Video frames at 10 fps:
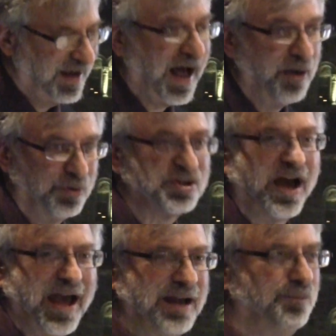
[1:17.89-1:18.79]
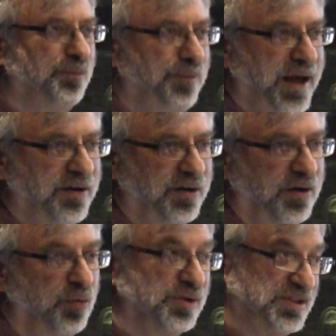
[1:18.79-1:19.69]
I wish I had
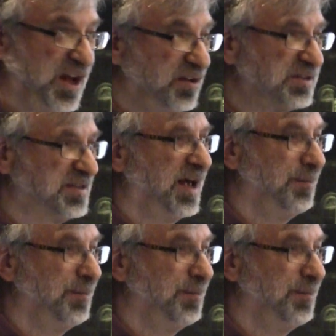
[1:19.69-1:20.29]
better results,